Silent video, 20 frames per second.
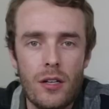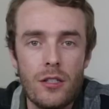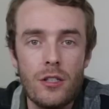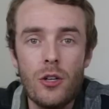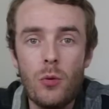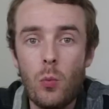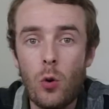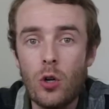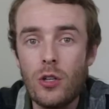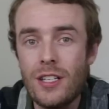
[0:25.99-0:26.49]

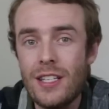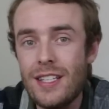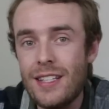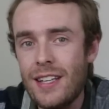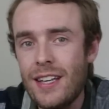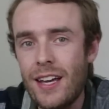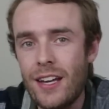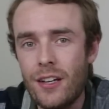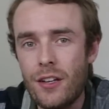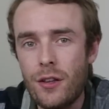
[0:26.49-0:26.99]
So what is
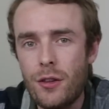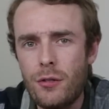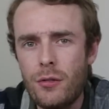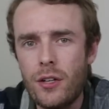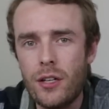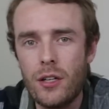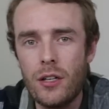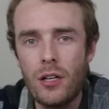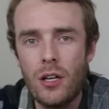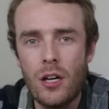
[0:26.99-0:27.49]
the Ender
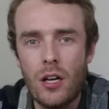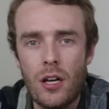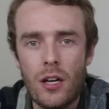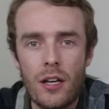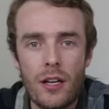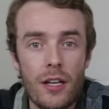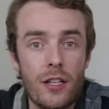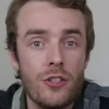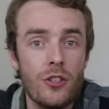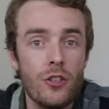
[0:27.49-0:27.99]
three?
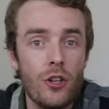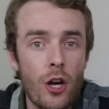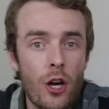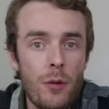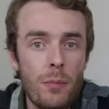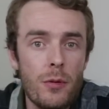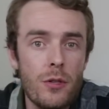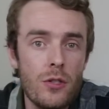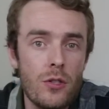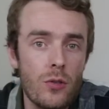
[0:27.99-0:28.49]
It's an
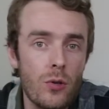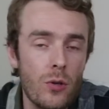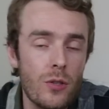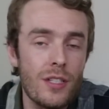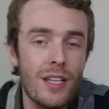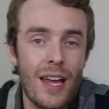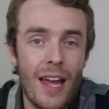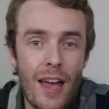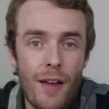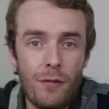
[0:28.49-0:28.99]
open
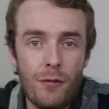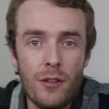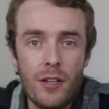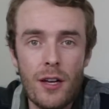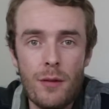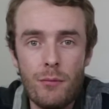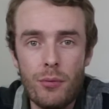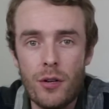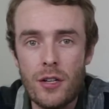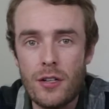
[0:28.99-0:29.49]
source F D
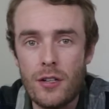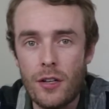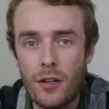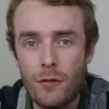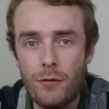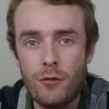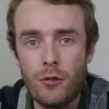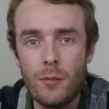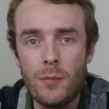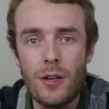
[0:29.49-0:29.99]
M printer
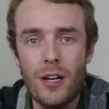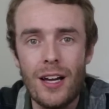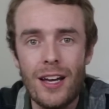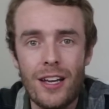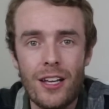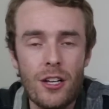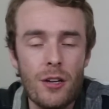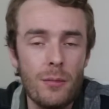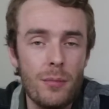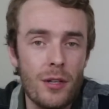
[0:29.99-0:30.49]
from
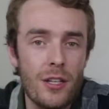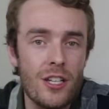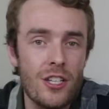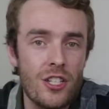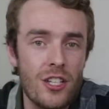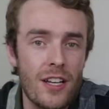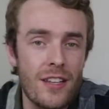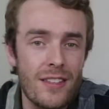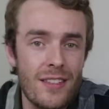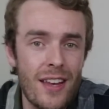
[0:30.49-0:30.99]
a company in
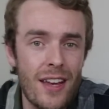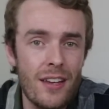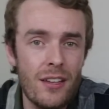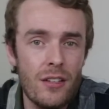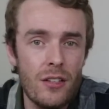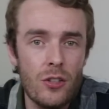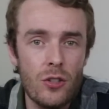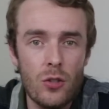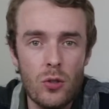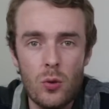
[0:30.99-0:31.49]
Shenzhen
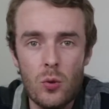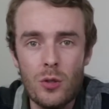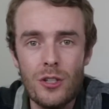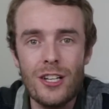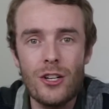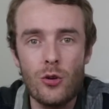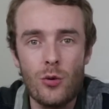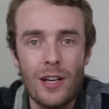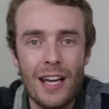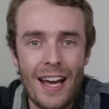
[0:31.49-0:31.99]
called
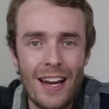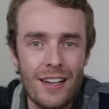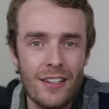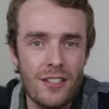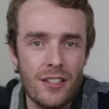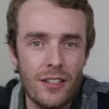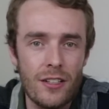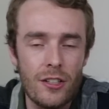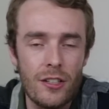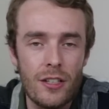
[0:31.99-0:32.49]

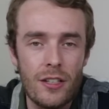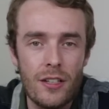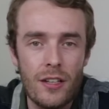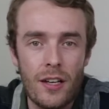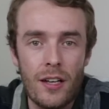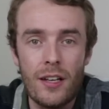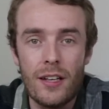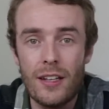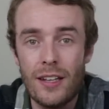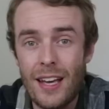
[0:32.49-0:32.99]
Creality.
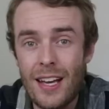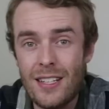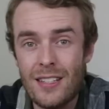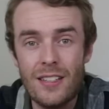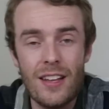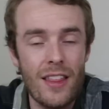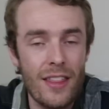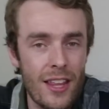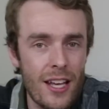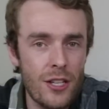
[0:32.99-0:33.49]

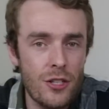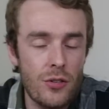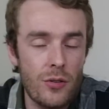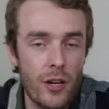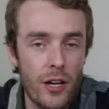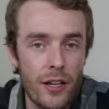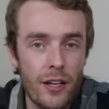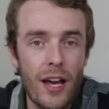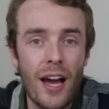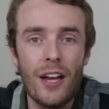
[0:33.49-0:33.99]
Yes, that's
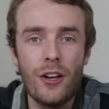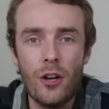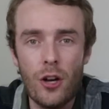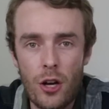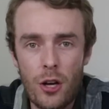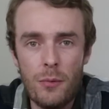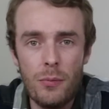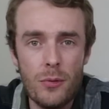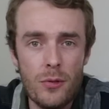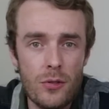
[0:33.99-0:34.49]
right, an
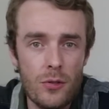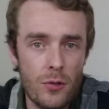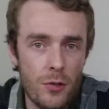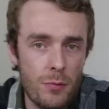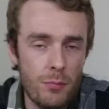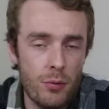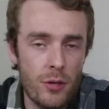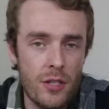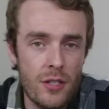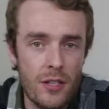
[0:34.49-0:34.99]
open source
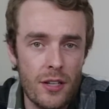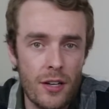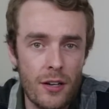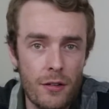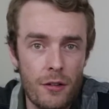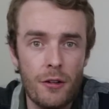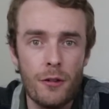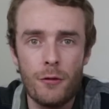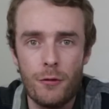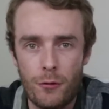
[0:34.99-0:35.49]
printer
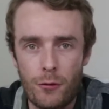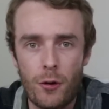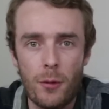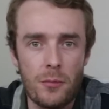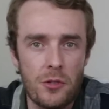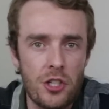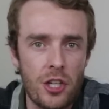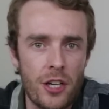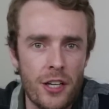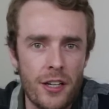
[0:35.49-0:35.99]

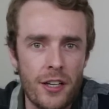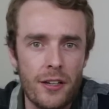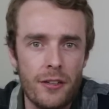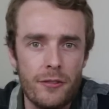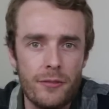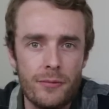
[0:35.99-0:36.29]
from China.